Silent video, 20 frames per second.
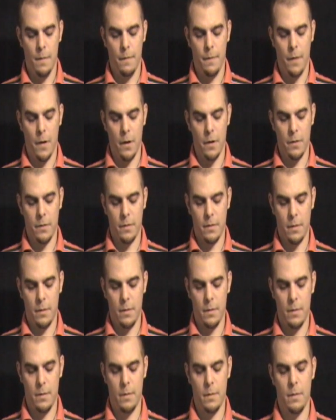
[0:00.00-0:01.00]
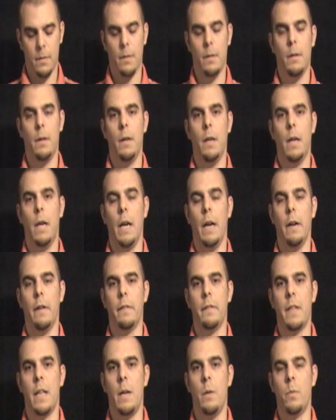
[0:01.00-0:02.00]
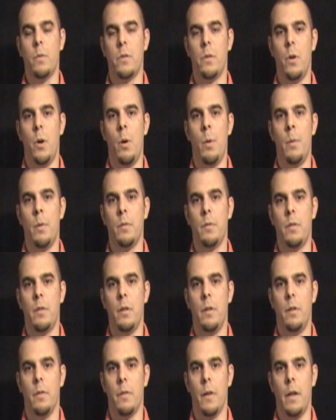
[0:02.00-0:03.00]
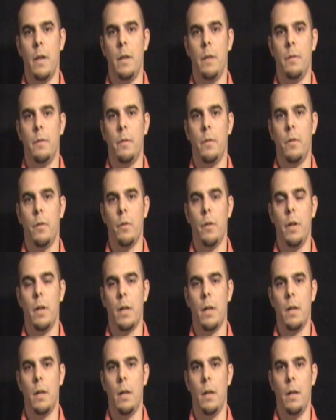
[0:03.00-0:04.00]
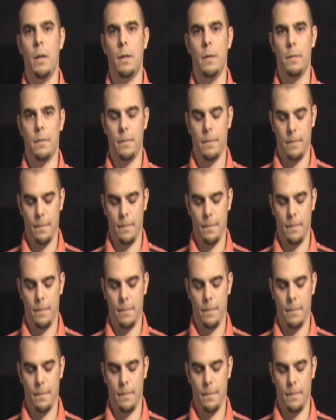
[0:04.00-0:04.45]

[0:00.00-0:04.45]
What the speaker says: First, everything was normal until around 3 o'clock.